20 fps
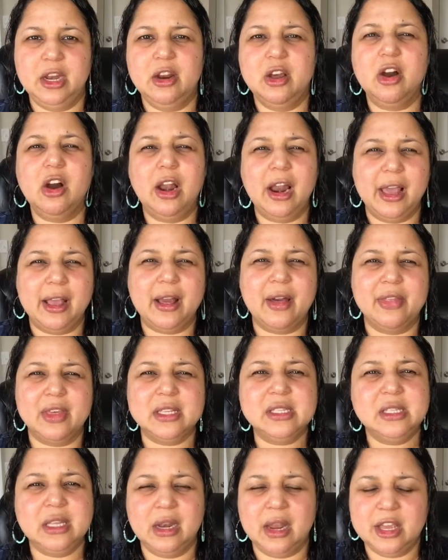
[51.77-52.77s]
not like a
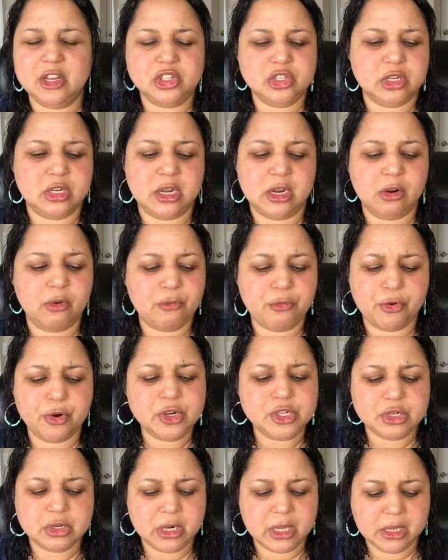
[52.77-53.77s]
destination. And
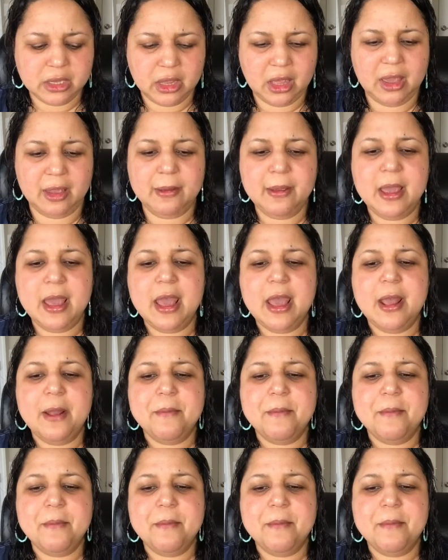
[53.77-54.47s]
unfortunately,